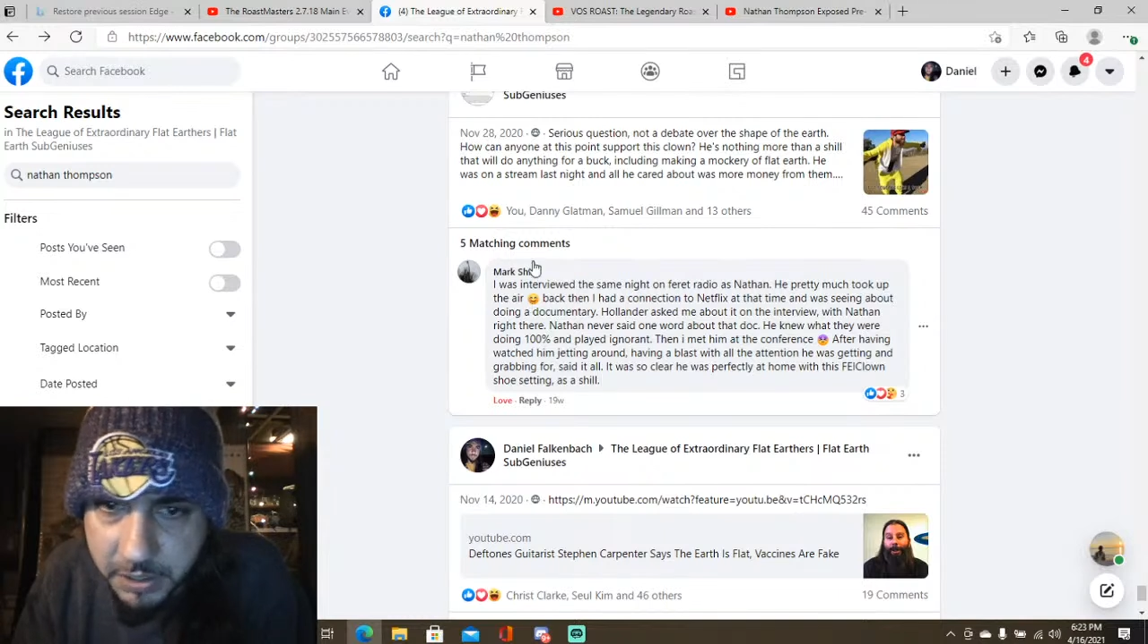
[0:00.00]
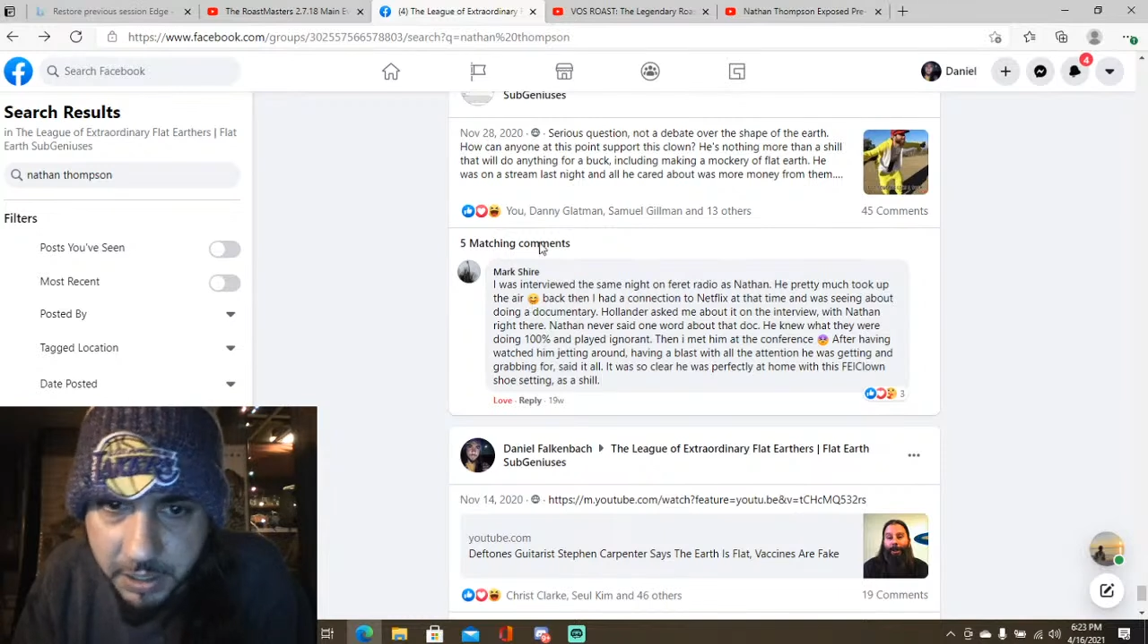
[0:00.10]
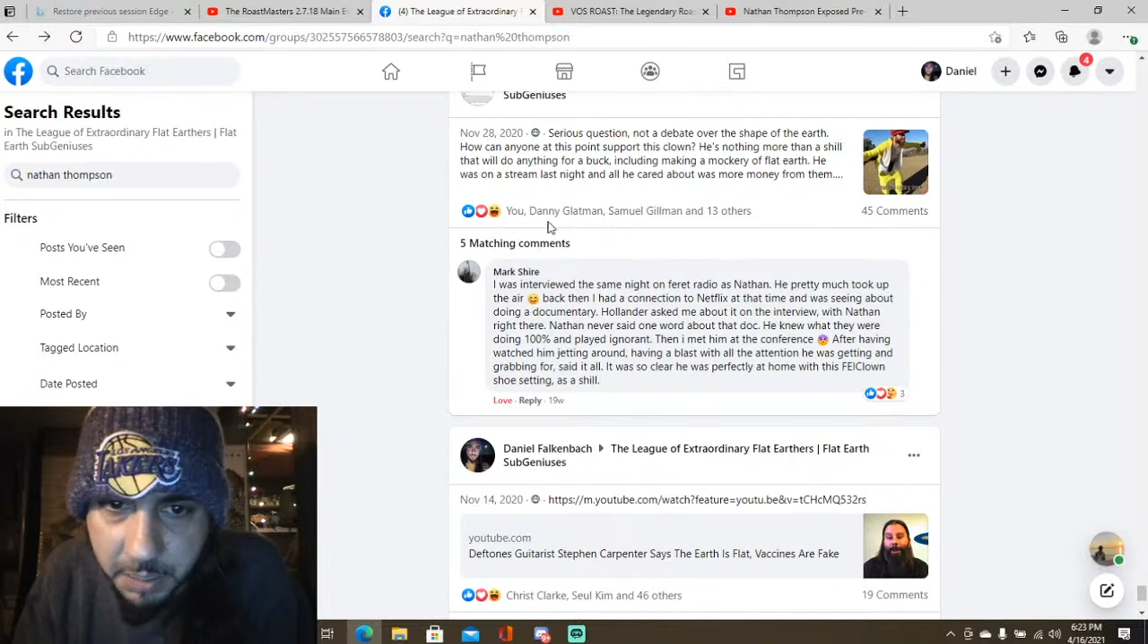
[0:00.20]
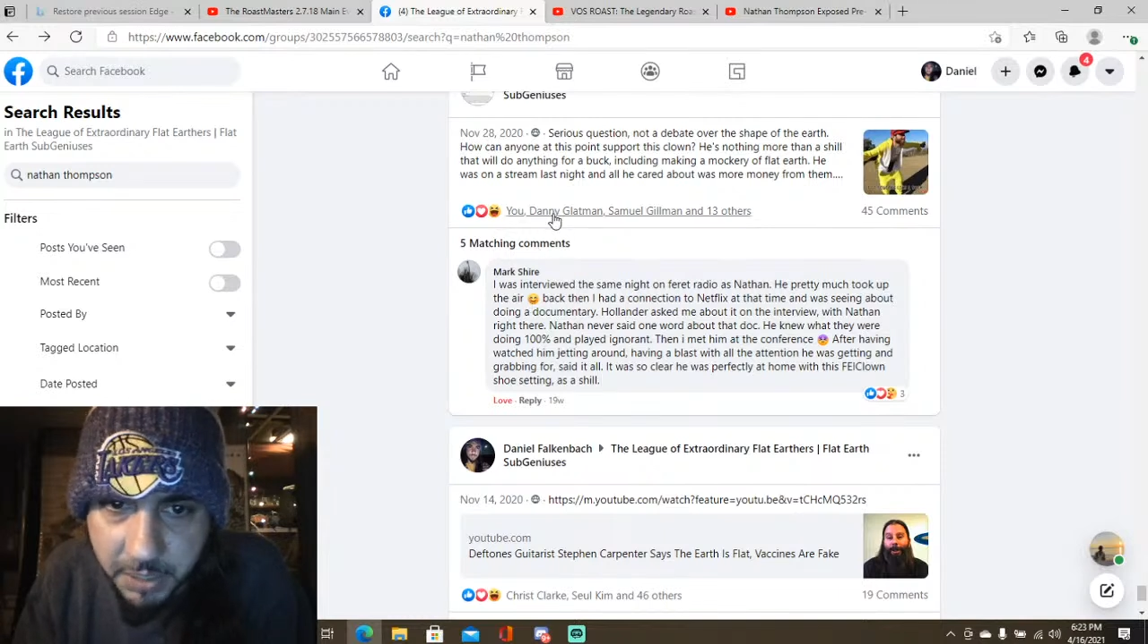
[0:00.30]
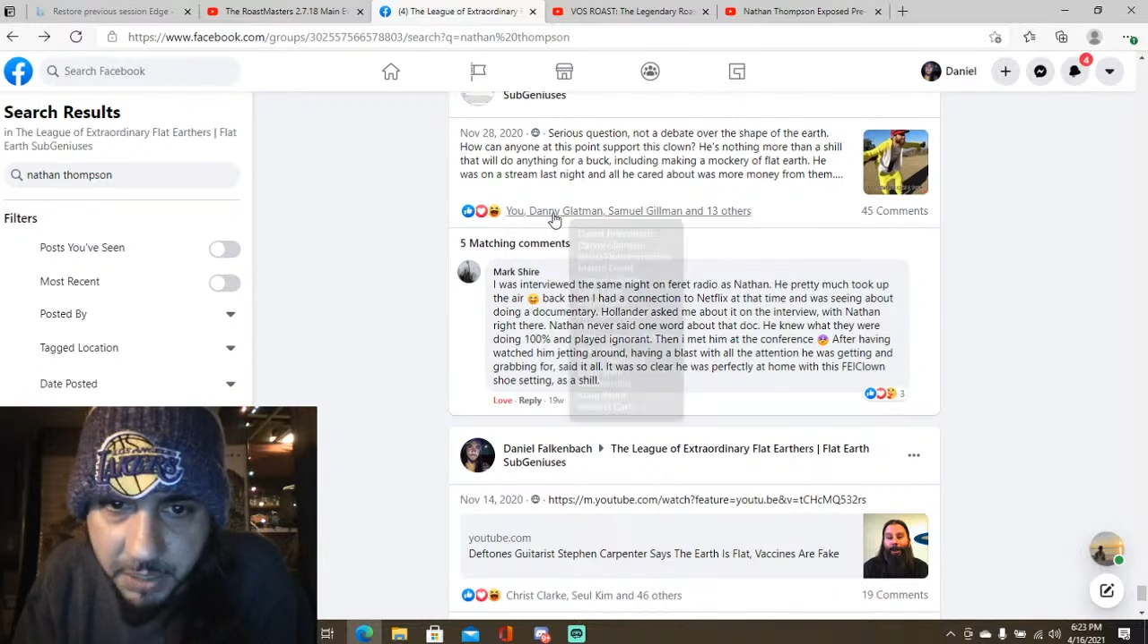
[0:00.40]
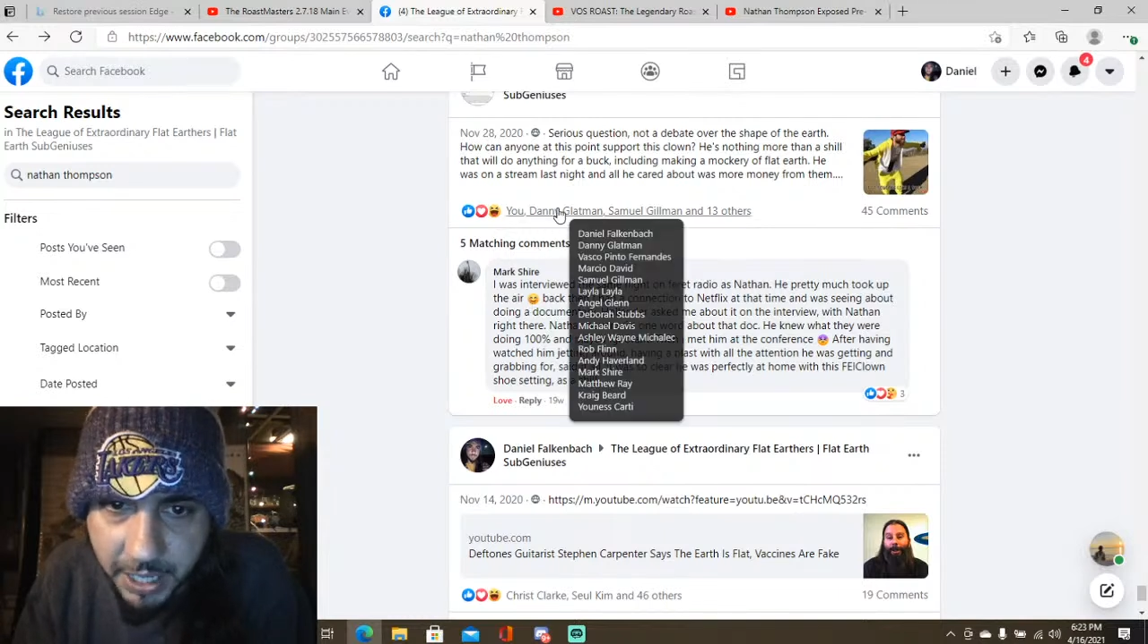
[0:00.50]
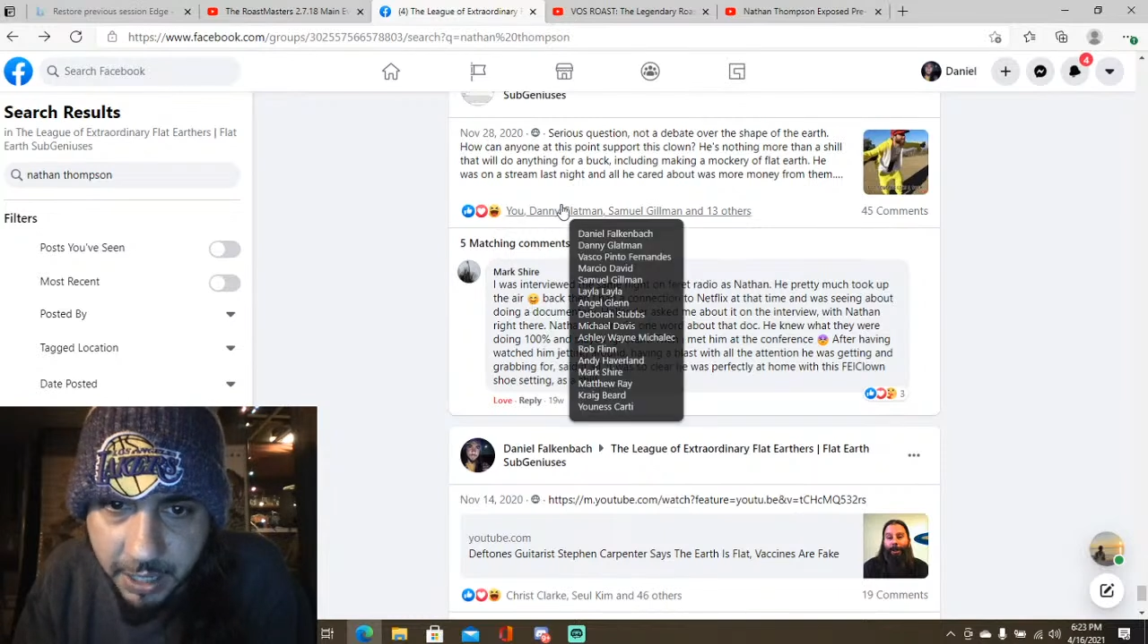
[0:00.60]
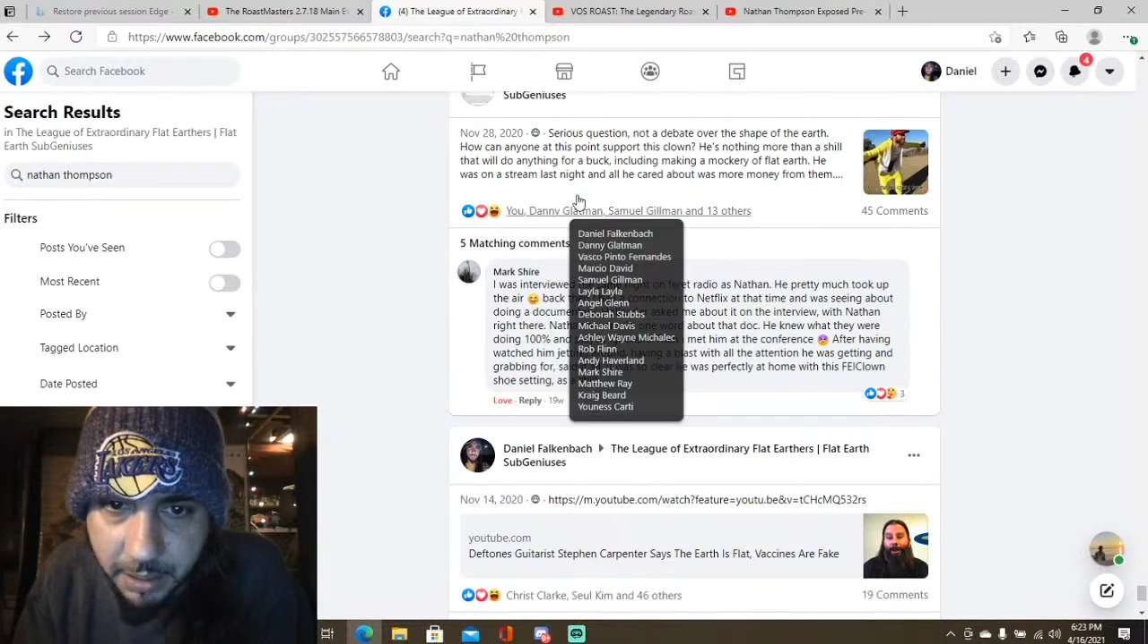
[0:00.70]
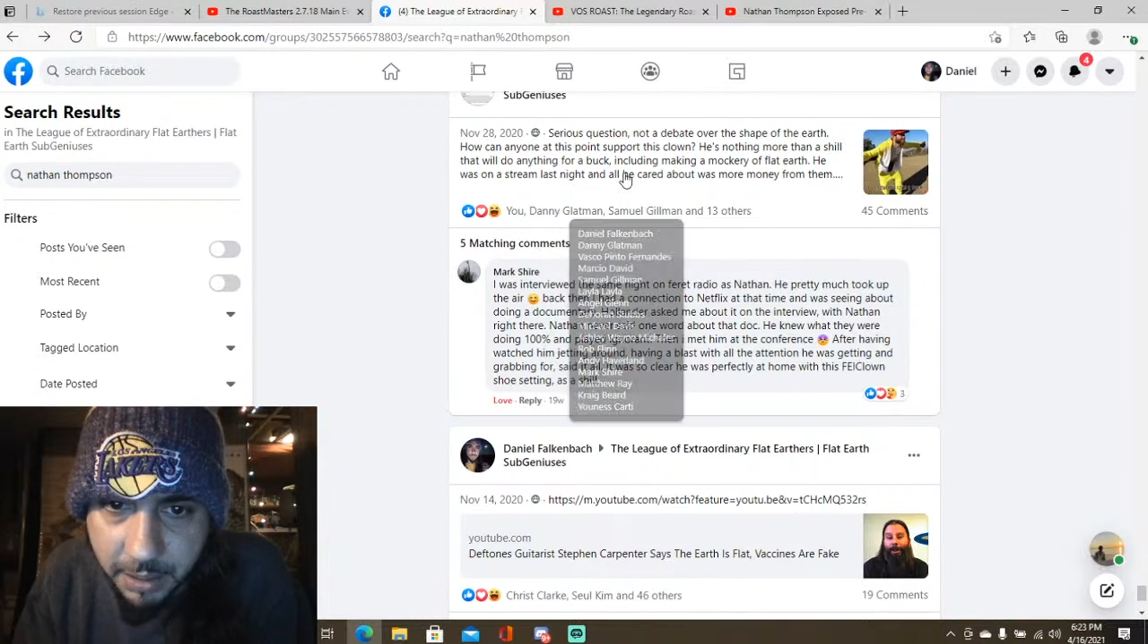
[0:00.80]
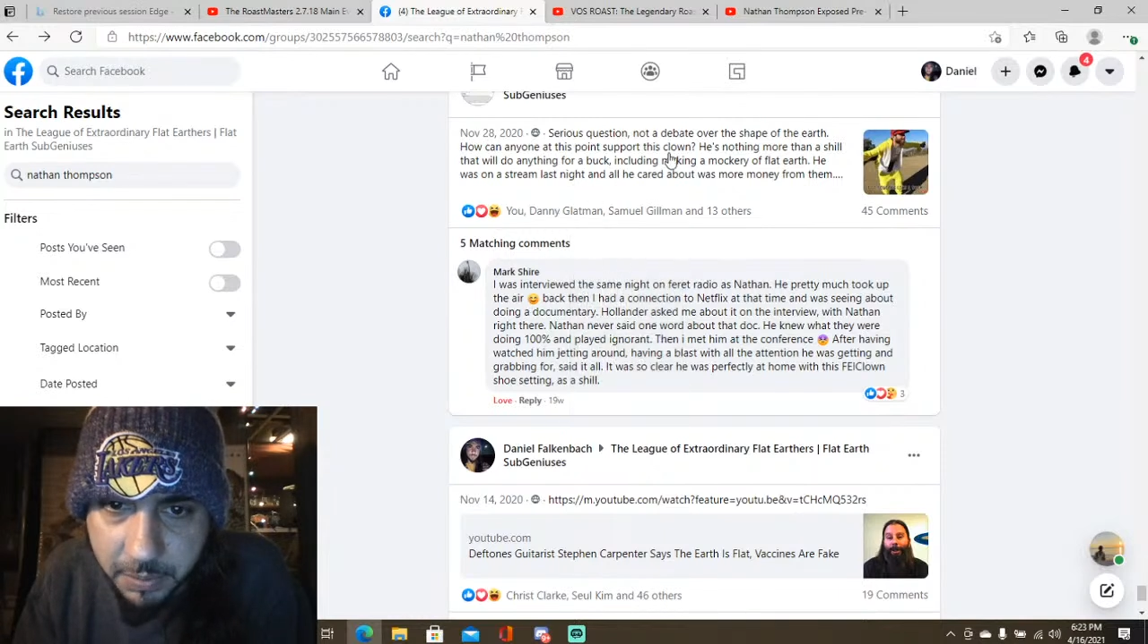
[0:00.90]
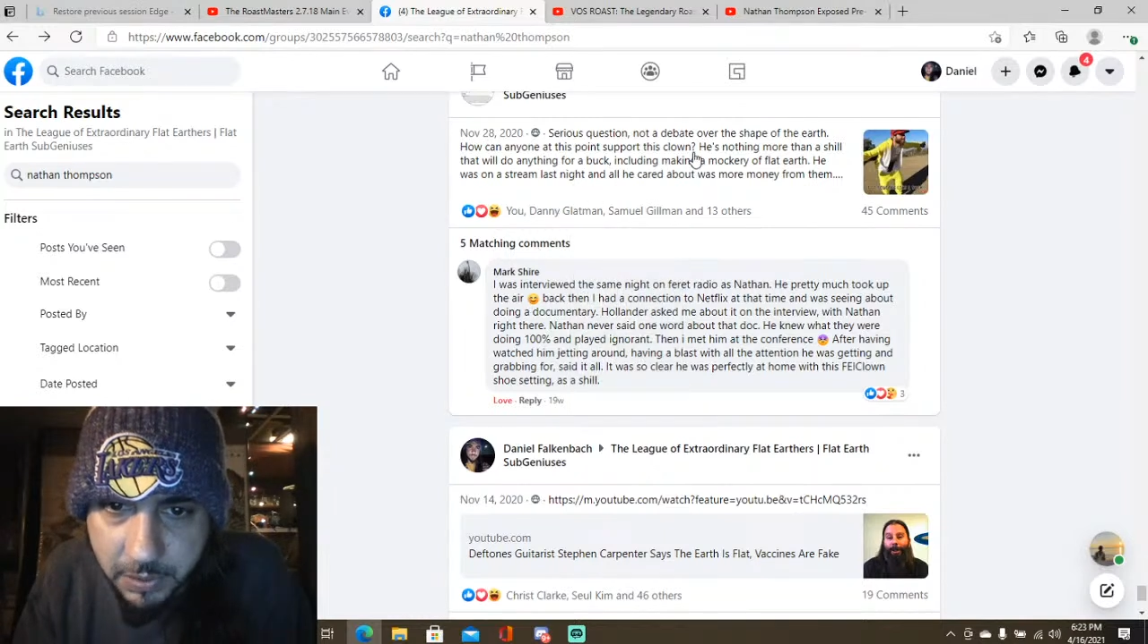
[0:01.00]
up the air